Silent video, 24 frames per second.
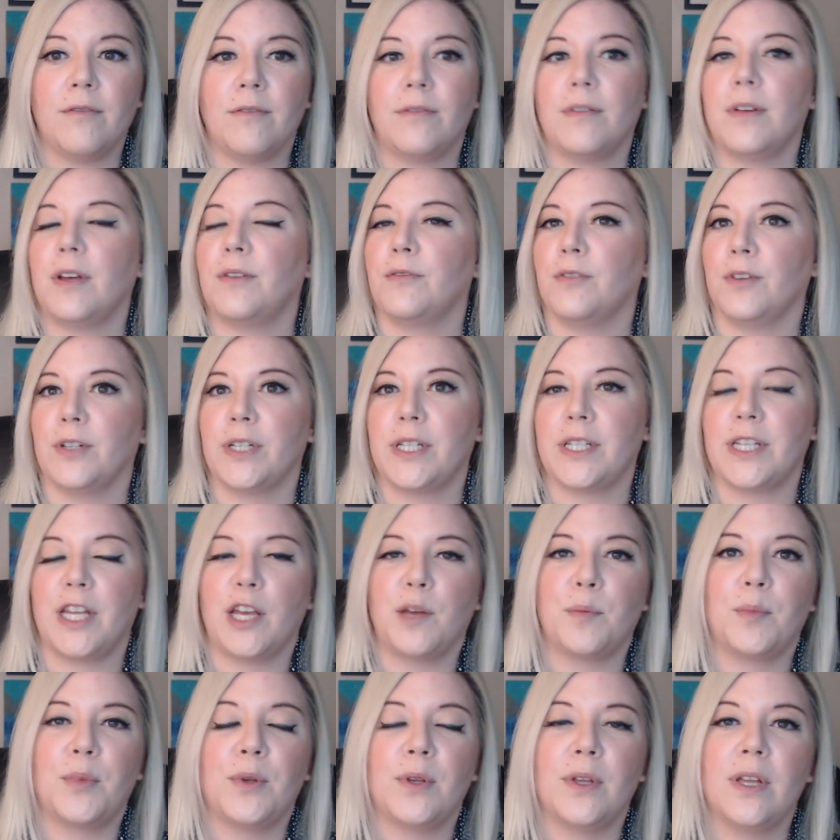For
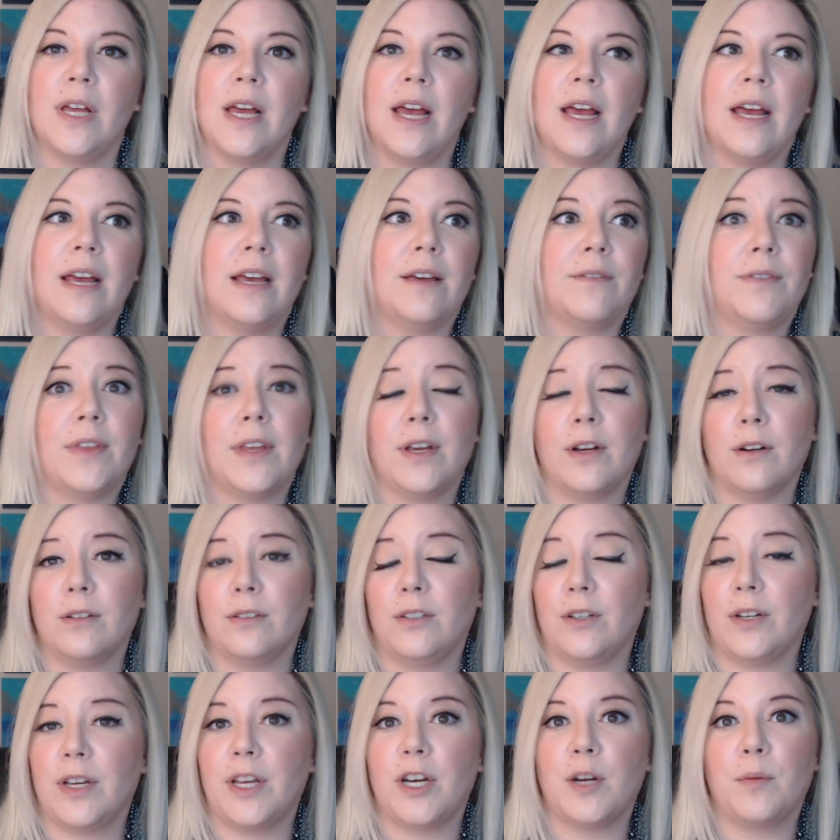example, if they're
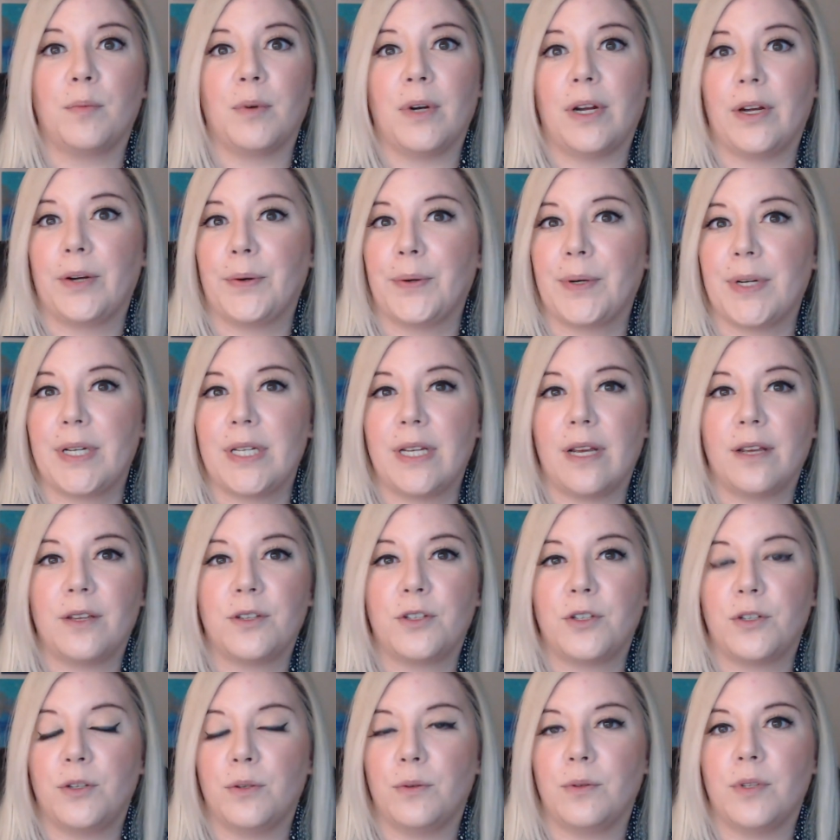looking to prioritize
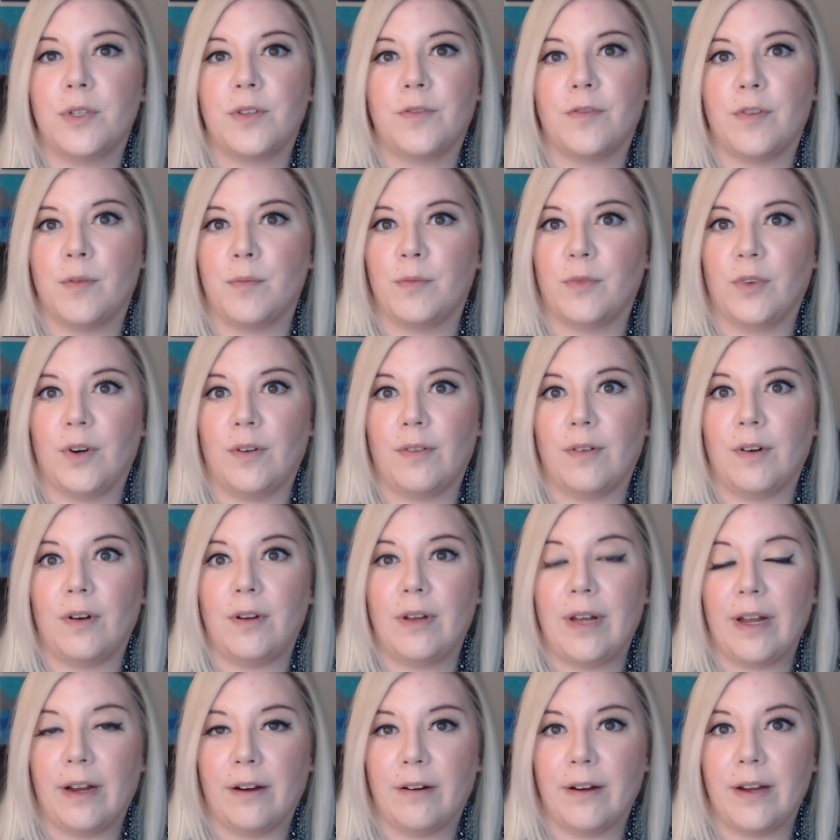students from rural
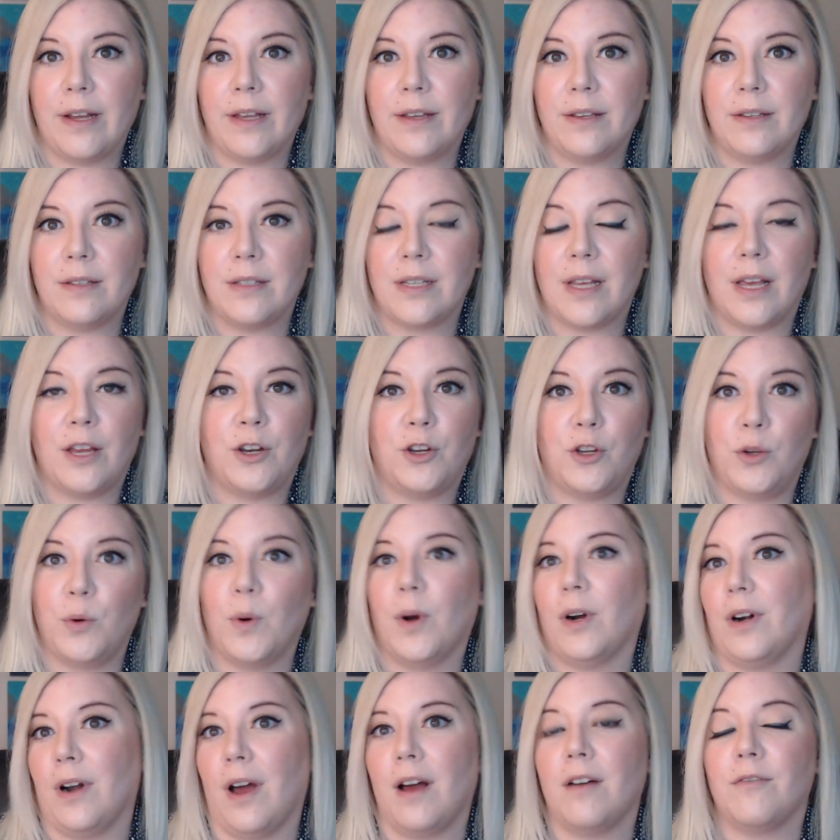areas and you are
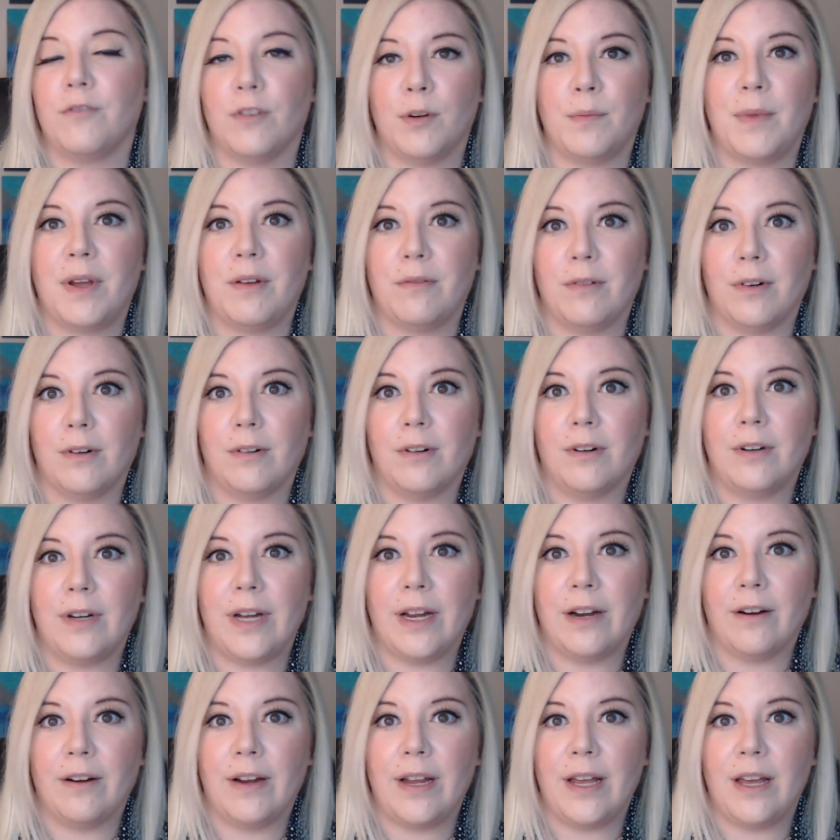not from a rural
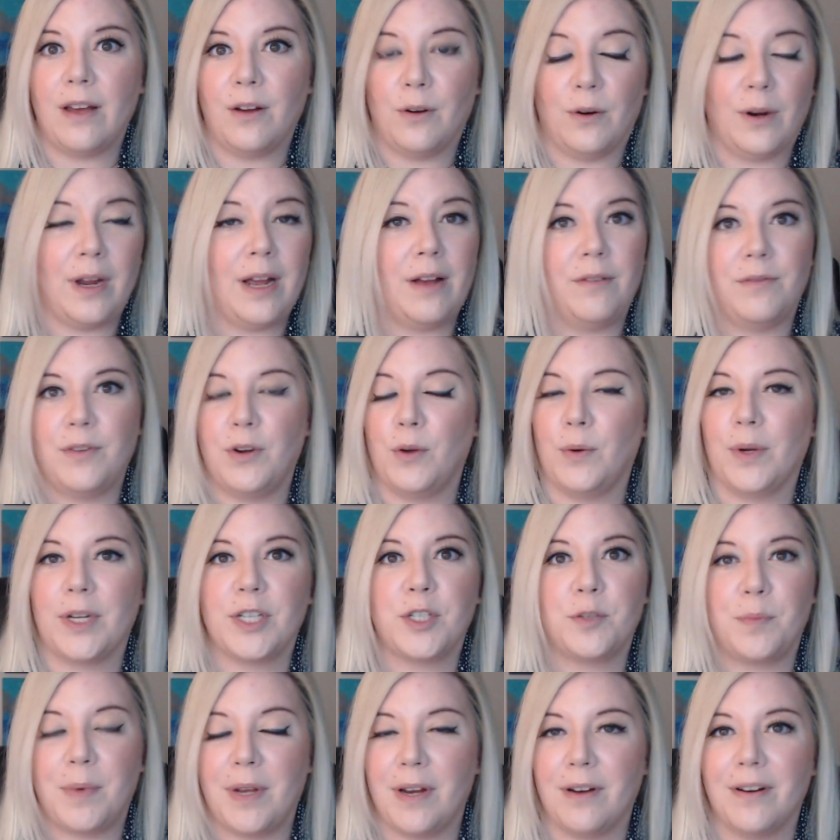area or have no
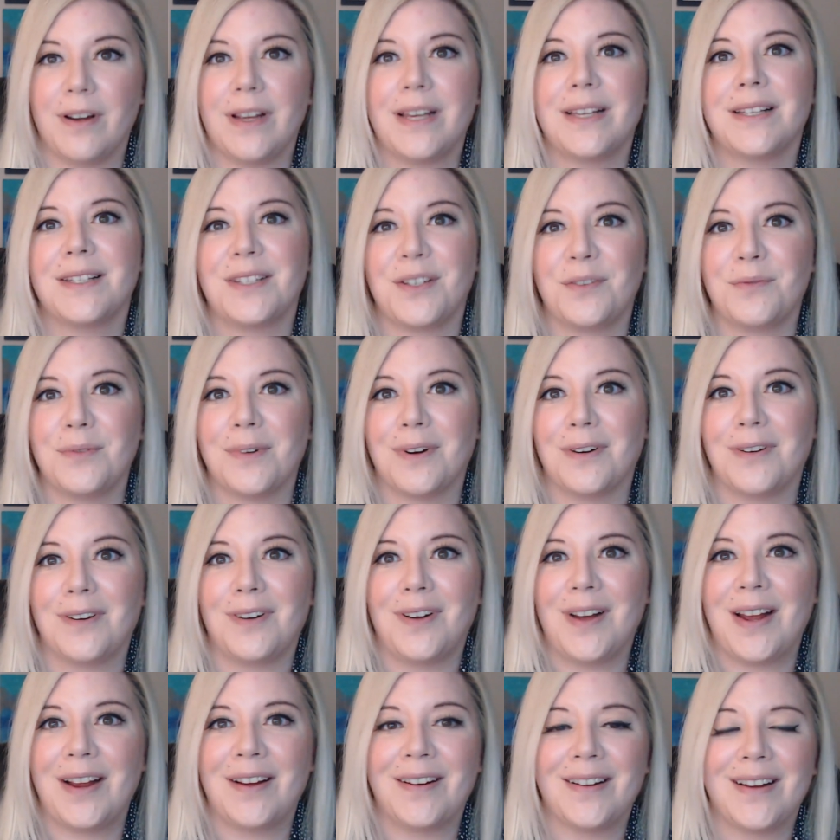experience in rural
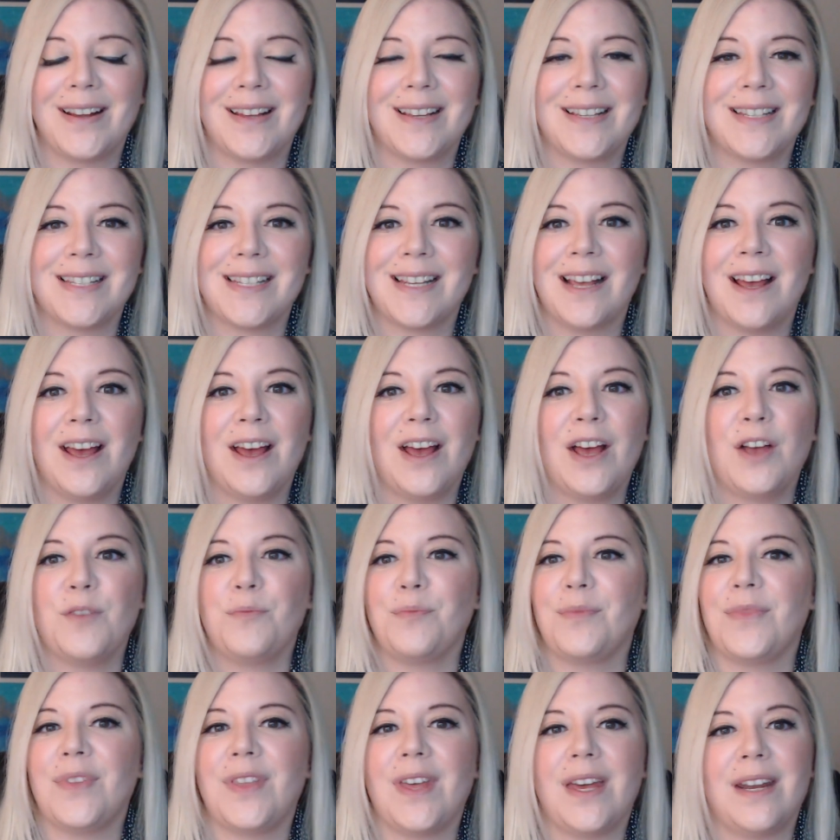areas,
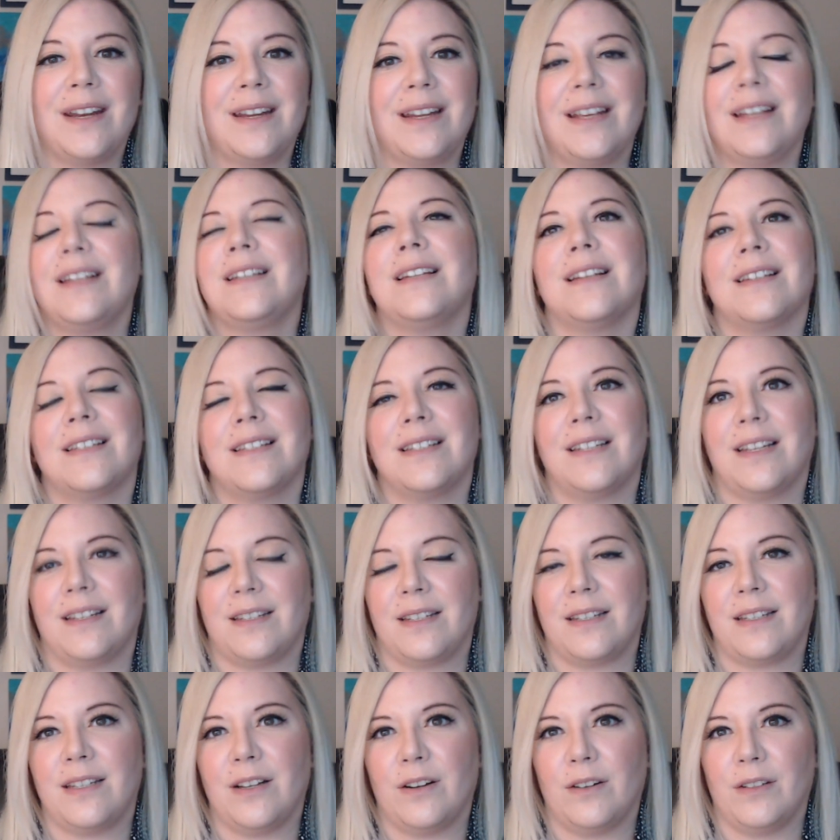then it doesn't
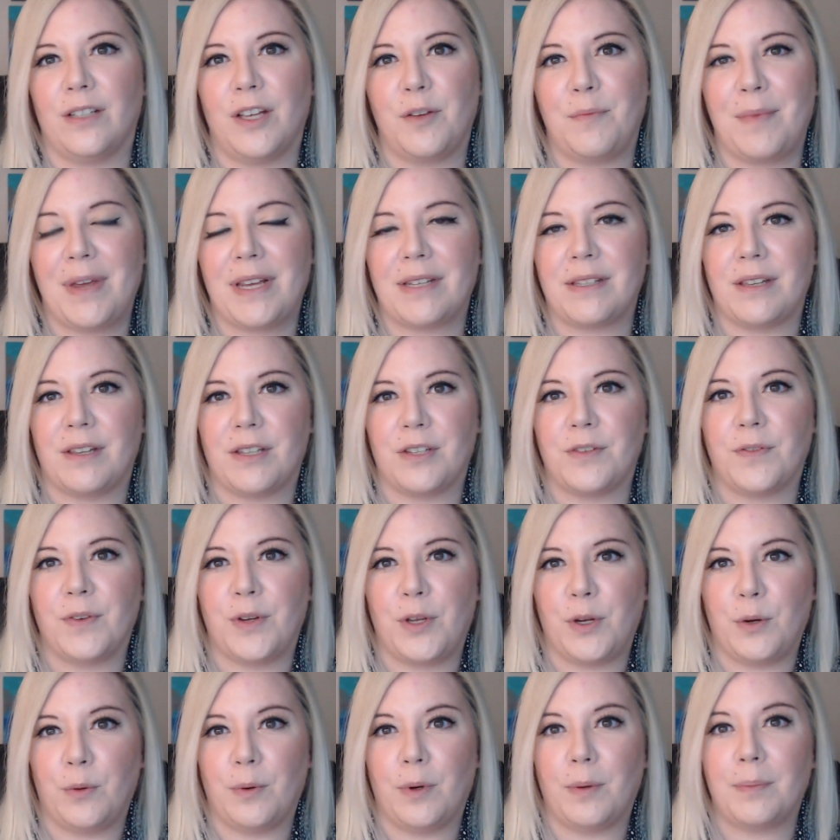necessarily make sense for you to
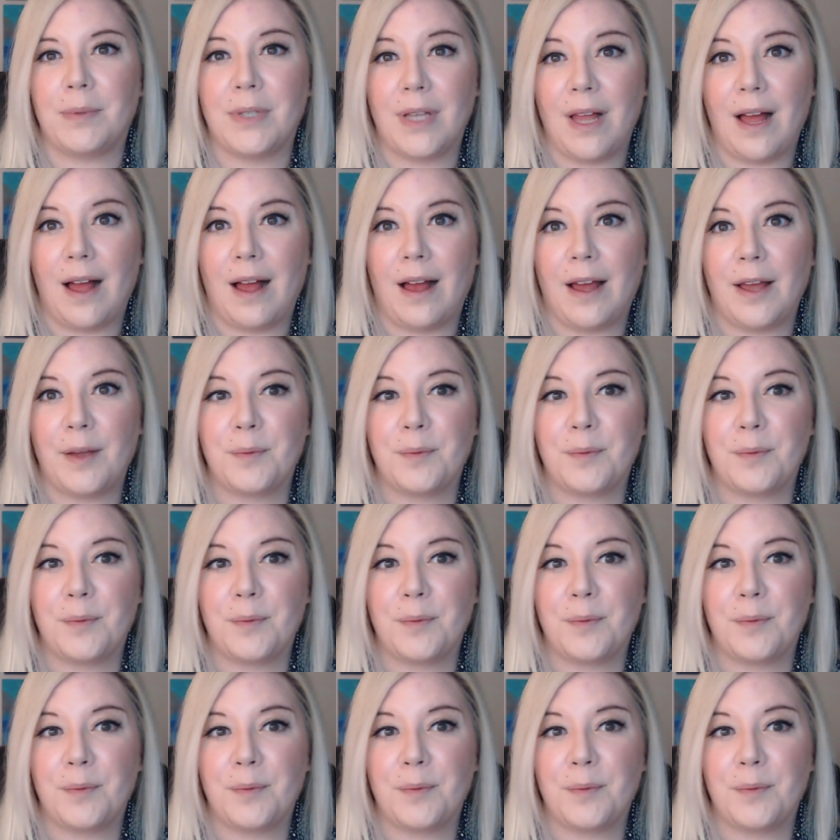apply.